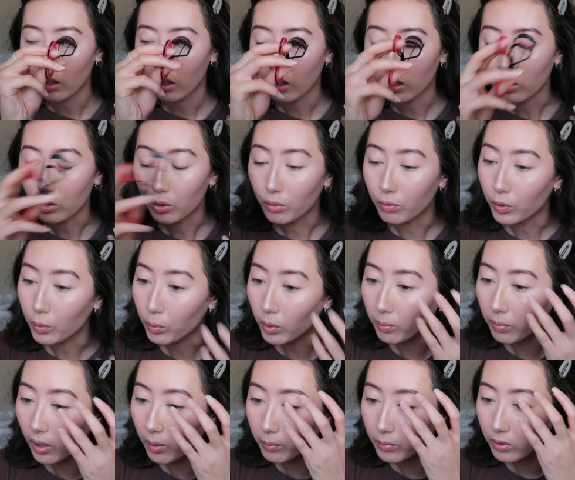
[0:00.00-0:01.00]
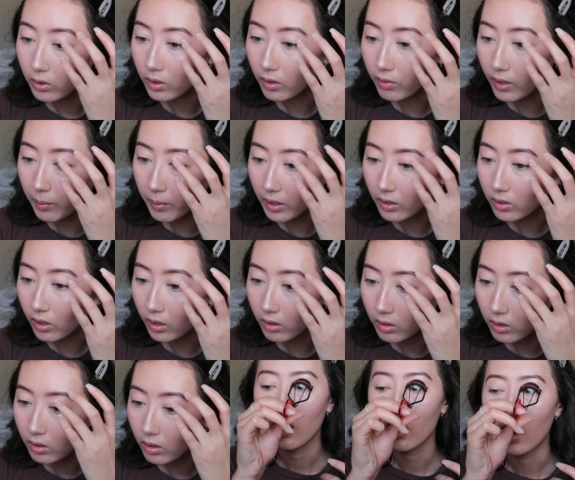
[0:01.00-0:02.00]
and do a few more pumps, if that makes
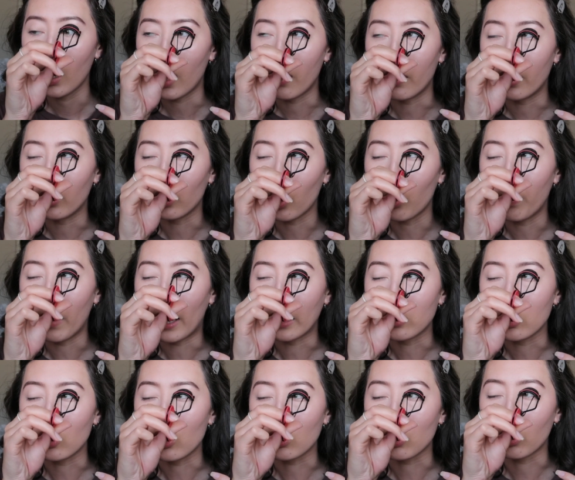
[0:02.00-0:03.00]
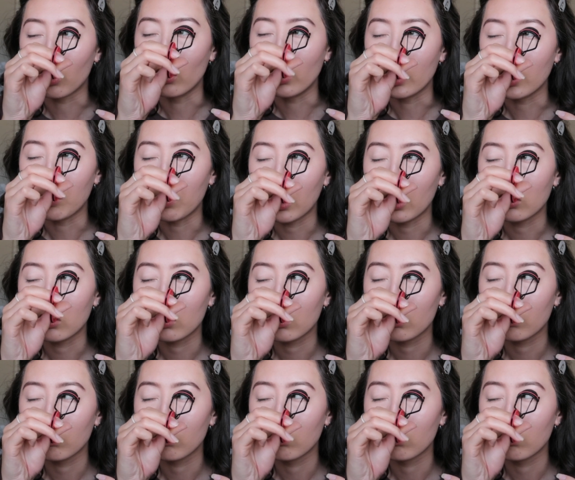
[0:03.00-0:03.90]
sense. And then I'll go back to just curling the base.